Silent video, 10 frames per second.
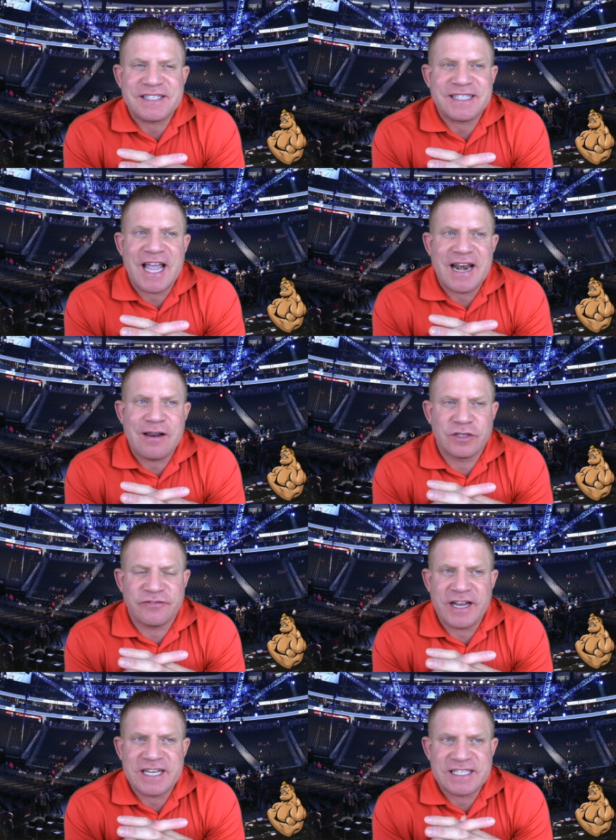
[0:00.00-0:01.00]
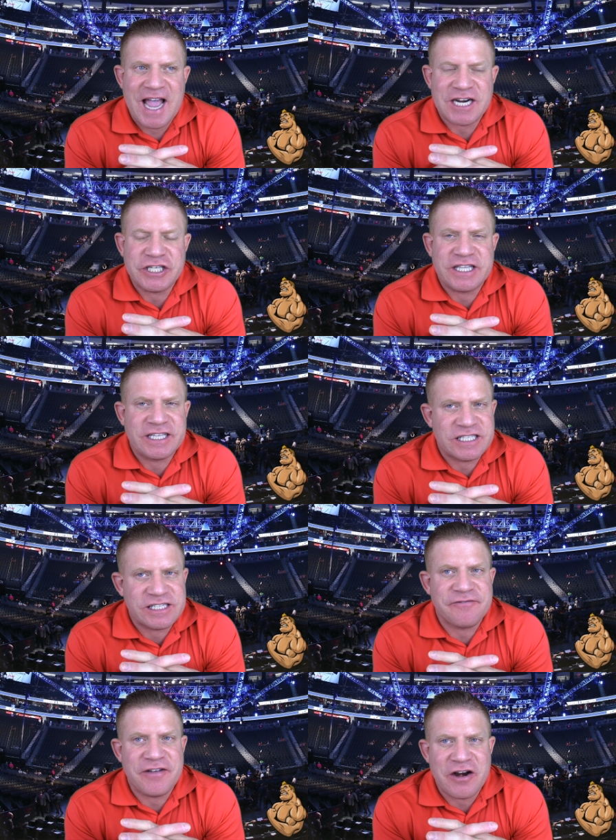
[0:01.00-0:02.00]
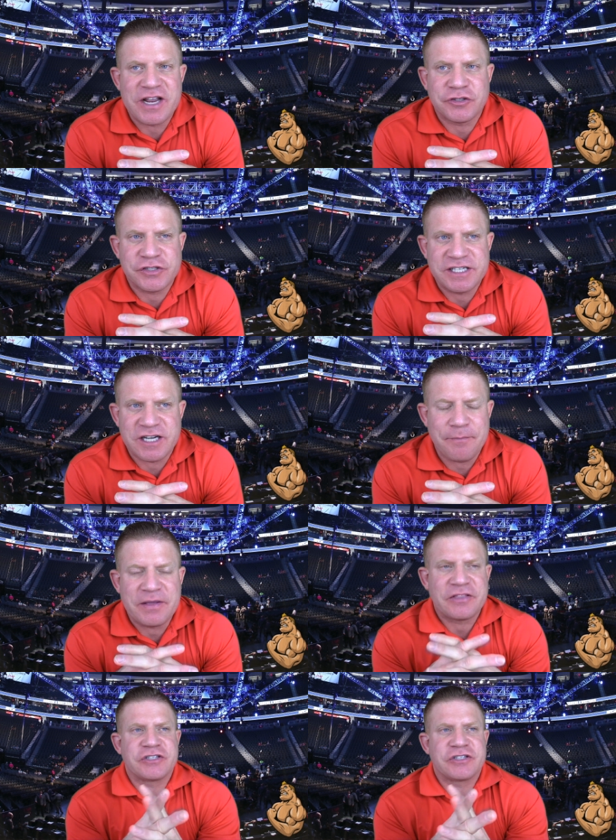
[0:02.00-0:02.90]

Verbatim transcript: this Leon Edwards fight because I actually think this is a very interesting topic.